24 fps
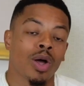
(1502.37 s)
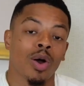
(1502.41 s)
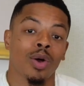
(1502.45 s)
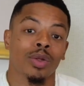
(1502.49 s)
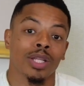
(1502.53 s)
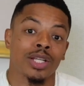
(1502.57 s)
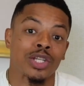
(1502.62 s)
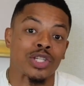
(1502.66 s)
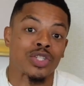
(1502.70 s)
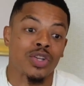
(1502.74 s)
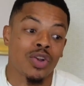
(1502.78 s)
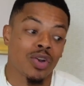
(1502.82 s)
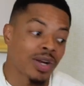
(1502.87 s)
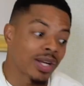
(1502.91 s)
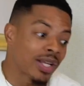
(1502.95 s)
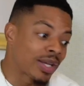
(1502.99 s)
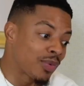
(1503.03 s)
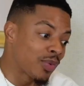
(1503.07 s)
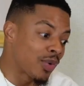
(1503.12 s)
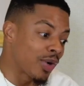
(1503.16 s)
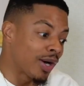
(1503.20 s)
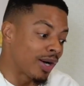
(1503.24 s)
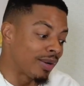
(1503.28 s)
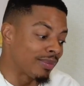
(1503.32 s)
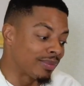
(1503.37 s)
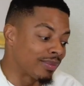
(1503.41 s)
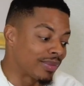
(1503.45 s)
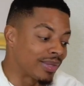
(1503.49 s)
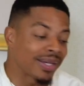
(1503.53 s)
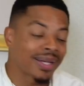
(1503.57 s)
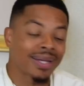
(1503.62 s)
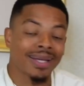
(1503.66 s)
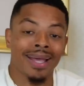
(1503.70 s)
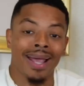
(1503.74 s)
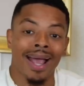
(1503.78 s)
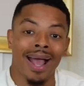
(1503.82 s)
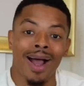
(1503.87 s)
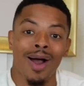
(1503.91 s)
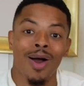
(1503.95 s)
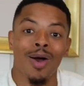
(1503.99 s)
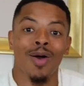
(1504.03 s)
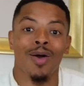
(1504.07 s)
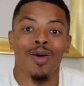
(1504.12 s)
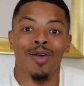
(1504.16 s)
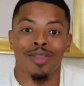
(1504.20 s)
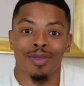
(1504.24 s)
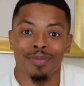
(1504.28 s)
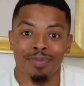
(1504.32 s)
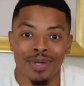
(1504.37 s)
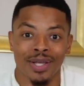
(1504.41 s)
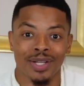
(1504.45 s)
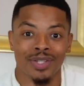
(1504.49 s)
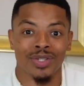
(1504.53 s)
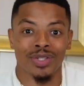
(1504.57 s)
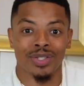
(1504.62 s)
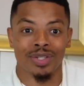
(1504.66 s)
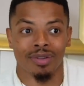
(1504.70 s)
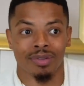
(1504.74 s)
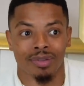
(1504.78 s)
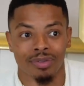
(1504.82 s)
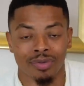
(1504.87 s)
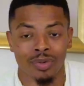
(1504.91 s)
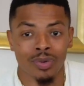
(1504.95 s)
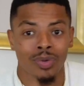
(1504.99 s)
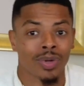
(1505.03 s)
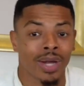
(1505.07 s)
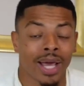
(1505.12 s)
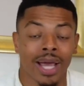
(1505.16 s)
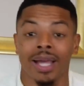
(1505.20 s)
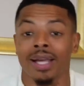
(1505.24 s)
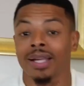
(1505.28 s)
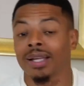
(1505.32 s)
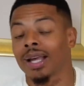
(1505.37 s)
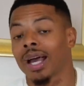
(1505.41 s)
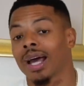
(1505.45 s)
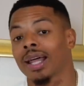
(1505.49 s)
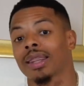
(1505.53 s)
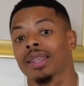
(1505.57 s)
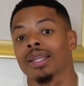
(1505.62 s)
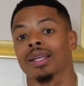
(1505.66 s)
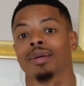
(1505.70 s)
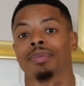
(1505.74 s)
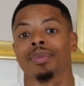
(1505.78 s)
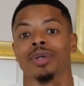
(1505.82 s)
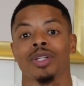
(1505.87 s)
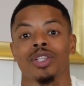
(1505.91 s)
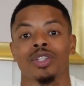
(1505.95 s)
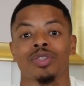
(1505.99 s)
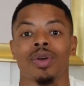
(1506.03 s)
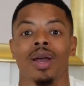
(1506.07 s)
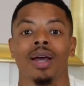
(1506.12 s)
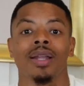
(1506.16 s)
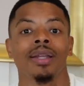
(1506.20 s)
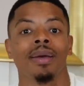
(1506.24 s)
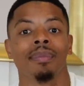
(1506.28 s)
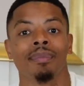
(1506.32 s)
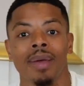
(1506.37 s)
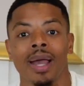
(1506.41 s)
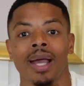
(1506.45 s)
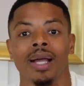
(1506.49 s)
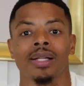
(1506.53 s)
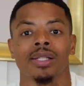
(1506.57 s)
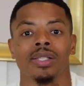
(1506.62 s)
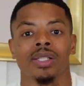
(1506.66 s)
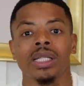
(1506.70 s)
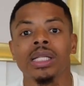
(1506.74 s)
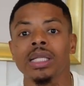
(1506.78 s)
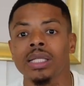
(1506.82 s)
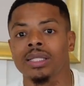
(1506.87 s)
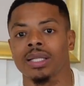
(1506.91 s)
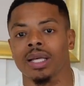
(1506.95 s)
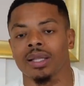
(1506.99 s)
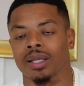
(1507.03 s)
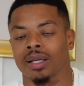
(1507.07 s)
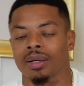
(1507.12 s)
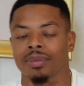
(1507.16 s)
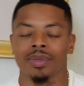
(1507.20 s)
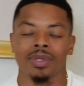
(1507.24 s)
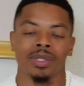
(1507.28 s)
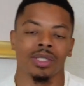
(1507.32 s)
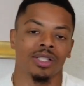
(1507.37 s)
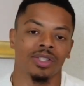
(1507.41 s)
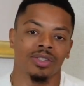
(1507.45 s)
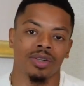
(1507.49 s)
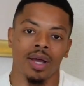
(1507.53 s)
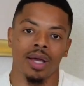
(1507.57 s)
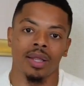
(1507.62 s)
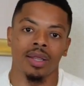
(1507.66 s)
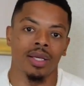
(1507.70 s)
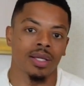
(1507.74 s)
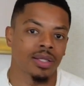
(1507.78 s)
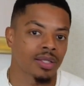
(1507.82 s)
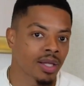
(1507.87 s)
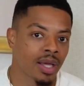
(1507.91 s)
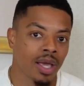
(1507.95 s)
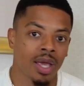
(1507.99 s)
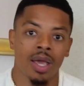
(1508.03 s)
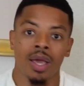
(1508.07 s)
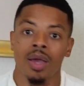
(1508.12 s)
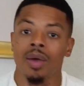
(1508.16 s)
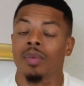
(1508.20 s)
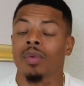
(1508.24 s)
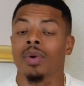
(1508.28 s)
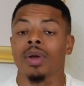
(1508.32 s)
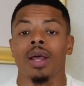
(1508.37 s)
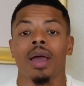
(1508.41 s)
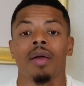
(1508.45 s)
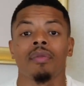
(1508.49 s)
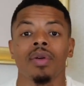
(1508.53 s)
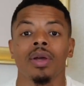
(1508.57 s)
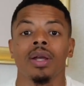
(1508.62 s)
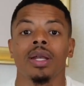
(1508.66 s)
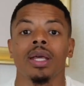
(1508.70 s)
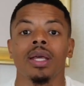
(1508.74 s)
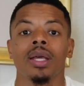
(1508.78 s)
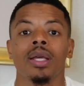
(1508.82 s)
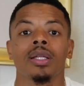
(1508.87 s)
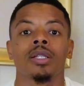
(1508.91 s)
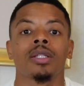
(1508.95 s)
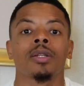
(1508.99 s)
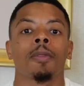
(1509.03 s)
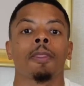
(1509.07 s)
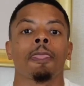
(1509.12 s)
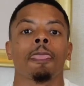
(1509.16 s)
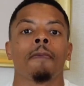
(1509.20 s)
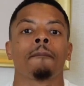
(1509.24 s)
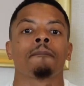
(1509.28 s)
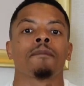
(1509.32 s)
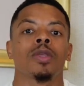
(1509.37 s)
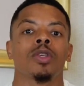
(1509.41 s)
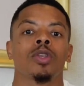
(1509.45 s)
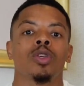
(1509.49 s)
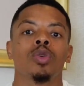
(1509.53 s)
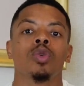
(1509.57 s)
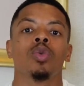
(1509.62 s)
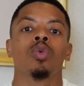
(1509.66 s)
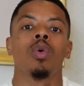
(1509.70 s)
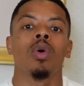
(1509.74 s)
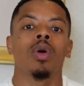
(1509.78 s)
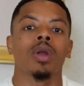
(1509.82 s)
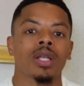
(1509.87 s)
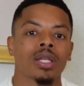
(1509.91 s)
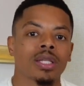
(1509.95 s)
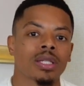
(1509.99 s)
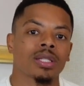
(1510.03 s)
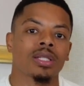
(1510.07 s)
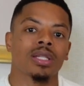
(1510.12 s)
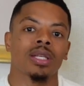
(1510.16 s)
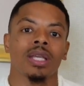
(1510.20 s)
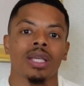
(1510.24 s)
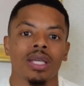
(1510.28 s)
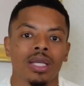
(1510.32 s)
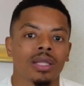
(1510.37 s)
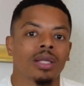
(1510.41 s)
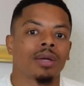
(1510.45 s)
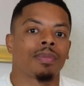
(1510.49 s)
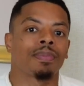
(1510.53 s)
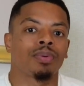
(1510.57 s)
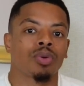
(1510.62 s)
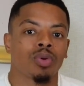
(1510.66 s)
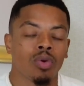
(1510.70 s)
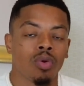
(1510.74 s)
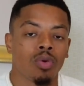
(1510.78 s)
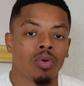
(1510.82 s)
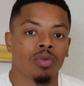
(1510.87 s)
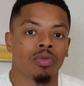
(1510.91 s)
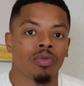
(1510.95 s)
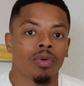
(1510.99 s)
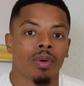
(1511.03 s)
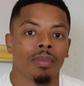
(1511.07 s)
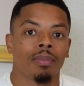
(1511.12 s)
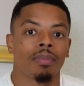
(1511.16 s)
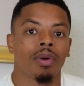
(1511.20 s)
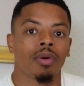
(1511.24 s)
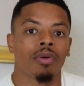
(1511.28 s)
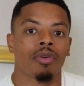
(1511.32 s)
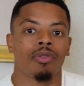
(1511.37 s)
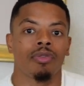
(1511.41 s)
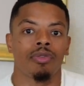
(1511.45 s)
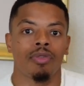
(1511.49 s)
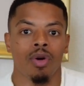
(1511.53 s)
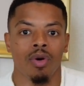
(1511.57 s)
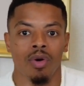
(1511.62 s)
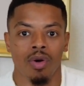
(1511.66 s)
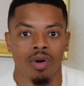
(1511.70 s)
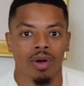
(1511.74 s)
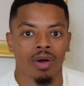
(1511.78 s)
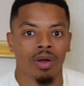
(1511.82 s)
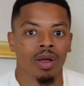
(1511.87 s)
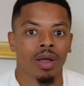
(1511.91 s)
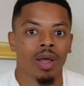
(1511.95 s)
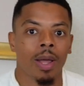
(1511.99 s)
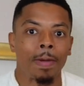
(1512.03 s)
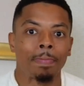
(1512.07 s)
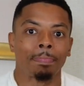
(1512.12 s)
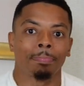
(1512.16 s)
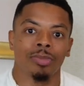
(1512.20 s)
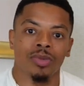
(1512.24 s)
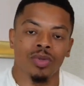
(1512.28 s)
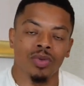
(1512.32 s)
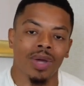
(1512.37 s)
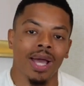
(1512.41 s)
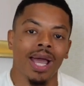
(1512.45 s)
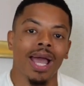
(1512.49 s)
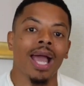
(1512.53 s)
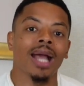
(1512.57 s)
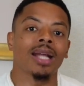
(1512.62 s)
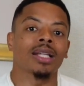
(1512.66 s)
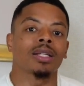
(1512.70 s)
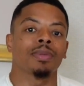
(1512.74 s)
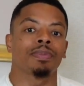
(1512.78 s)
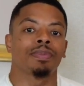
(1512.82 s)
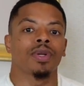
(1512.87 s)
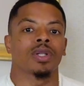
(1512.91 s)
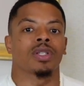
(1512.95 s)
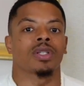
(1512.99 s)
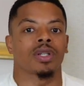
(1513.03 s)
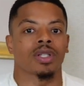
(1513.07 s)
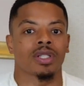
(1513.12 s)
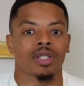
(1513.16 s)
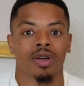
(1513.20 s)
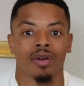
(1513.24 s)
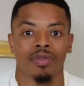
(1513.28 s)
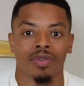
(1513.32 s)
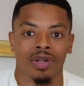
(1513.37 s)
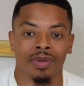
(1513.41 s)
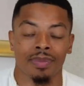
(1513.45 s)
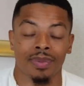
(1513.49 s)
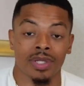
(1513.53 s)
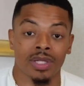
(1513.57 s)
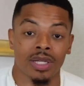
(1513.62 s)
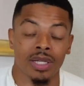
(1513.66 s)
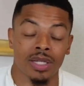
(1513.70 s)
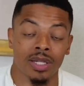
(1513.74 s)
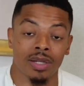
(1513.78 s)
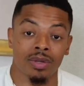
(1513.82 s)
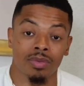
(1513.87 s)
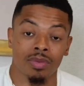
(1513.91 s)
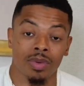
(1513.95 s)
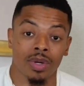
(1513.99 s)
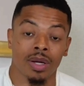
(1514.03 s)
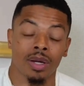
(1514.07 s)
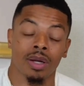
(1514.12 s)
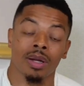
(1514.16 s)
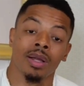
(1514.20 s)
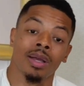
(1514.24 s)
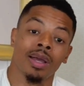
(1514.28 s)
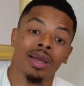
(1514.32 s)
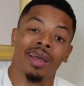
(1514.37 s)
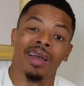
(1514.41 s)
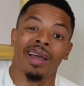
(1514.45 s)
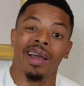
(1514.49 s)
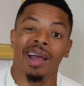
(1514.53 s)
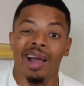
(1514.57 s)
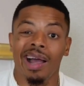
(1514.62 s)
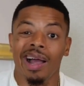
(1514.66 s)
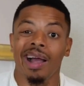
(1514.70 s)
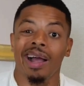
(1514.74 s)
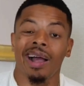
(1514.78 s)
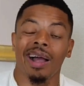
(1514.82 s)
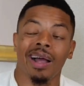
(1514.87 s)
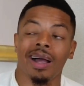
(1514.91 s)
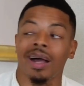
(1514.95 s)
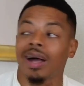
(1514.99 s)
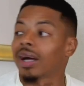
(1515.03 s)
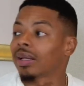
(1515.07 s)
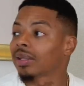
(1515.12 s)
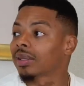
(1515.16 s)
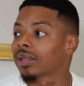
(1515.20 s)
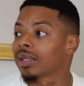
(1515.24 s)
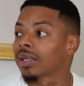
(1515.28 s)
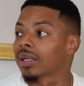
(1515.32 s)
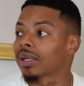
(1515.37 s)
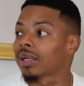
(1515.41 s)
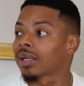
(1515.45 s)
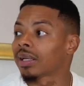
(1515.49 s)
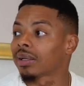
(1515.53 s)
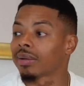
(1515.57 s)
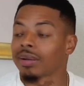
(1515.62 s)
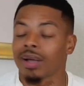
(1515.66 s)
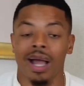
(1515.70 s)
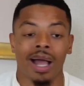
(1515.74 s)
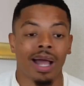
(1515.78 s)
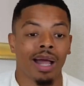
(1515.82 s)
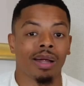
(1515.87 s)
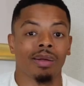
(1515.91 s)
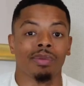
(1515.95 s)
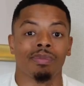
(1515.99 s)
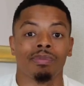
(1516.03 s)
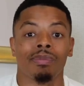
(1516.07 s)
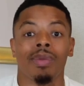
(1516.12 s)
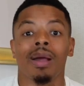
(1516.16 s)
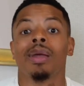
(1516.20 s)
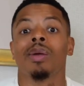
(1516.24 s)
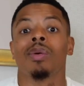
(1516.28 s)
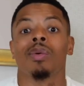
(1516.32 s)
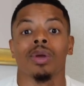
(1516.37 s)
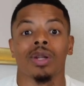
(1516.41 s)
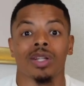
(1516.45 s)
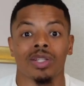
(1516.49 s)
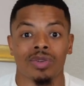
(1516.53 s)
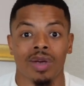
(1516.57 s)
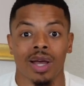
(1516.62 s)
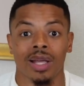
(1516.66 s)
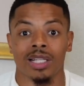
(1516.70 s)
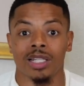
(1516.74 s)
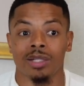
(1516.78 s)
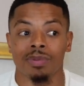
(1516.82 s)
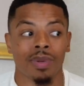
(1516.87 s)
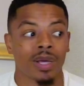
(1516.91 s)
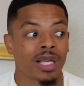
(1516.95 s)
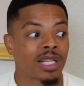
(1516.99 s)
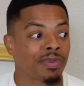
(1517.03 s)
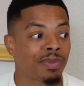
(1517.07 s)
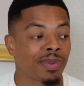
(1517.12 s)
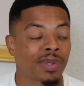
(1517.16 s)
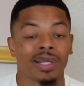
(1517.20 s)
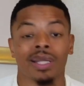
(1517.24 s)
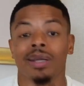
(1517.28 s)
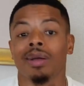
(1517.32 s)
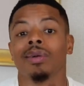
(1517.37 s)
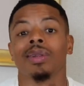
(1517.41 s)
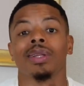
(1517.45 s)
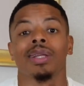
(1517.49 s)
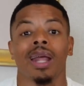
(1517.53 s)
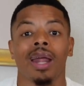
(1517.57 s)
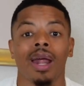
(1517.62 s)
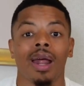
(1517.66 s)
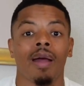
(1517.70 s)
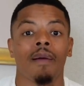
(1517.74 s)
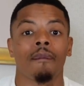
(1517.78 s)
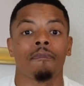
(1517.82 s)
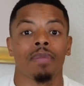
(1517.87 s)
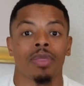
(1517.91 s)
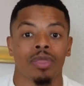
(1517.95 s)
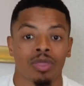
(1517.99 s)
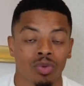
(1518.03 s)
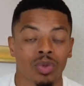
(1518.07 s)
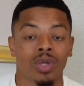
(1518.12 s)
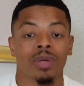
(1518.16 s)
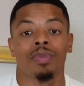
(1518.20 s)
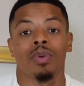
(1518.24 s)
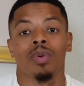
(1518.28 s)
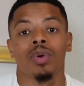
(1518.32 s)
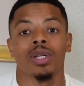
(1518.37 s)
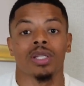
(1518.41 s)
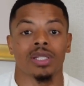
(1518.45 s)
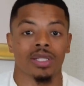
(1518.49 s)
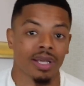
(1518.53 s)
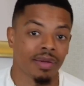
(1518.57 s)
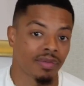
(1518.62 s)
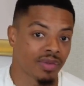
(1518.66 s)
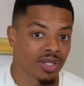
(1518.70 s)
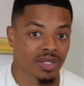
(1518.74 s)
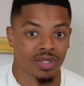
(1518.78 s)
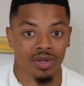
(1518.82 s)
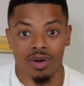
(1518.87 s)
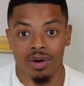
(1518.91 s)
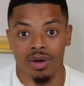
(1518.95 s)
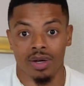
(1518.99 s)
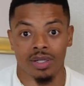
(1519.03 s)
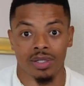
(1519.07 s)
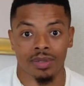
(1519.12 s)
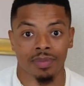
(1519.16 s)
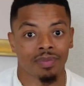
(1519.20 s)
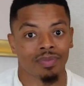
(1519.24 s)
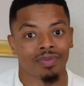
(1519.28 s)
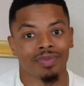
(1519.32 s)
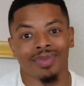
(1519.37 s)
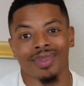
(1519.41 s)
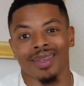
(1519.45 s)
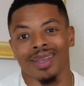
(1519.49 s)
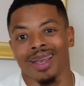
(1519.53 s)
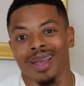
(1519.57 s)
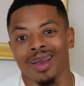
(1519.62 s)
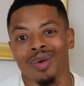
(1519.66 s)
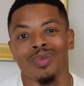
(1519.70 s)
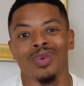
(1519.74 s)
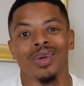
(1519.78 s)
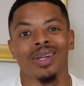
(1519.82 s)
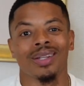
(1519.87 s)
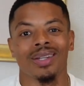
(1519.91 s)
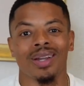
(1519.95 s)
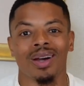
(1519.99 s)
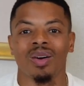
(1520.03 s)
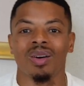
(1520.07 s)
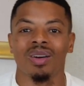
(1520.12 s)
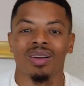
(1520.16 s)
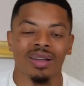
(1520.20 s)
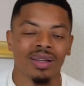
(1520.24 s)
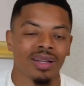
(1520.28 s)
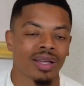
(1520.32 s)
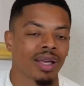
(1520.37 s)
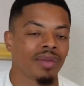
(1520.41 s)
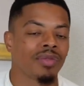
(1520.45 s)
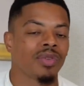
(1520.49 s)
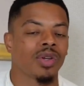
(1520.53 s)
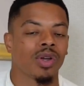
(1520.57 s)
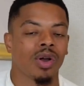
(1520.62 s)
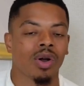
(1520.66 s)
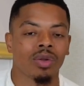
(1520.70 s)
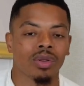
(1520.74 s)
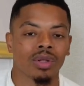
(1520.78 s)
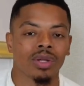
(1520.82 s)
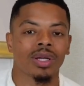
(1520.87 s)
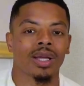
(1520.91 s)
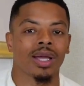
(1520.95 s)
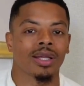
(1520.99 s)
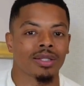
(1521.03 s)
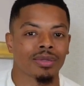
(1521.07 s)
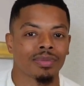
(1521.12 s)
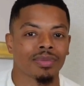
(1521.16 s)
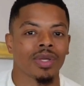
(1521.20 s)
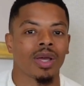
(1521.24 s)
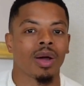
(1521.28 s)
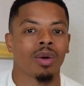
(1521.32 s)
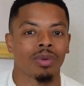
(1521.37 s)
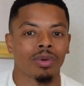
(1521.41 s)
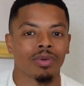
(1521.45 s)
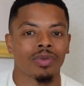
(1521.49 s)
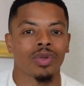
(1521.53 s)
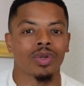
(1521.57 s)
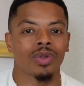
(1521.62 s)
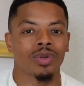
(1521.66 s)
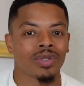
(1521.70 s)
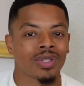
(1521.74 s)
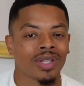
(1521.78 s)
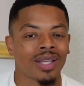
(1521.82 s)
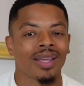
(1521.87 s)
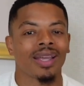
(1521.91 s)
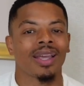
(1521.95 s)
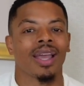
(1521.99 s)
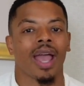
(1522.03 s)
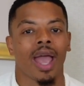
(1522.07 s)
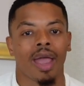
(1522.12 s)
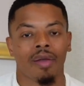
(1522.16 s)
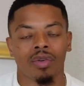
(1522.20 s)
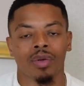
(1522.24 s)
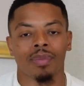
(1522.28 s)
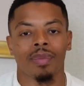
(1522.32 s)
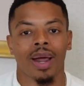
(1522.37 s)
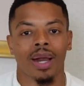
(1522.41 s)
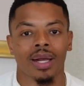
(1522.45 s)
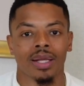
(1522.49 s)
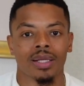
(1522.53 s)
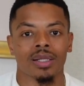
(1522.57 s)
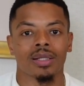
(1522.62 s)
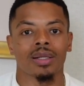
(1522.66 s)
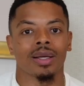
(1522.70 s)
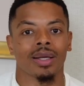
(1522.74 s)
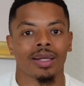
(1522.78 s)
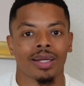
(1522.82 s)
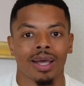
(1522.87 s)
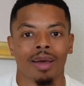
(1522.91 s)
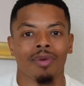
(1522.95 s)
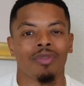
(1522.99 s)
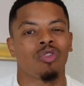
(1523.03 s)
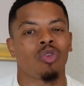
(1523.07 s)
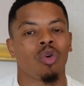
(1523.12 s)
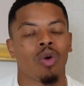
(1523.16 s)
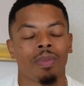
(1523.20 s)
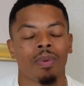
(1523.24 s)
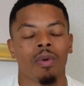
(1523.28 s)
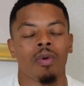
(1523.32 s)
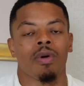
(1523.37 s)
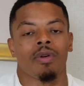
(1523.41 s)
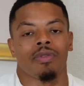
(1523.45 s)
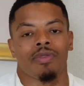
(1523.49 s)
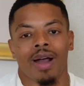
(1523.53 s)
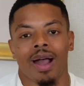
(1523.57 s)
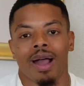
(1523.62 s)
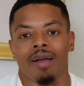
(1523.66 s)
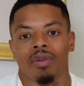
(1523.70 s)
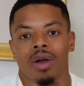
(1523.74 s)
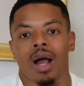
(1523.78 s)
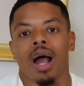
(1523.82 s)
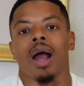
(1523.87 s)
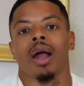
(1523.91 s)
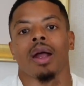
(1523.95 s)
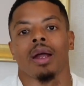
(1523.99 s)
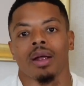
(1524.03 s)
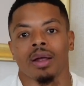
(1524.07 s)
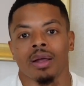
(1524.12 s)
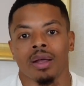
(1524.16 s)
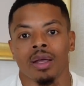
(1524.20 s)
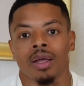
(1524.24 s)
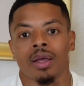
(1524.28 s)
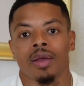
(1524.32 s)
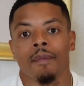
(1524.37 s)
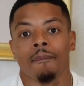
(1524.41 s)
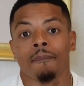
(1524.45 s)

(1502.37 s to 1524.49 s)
along this journey where I'm looking at all the pictures of the food. Hey, I think I'm gonna try that mac and cheese. I think I'm gonna try this. Whatever it is, you wanna see the proof before you actually put yourself in a position where I think I may wanna try this place, but they only have 3.7 stars. And we know if you go look at some Yelp reviews, everybody is looking at 4.5 or higher.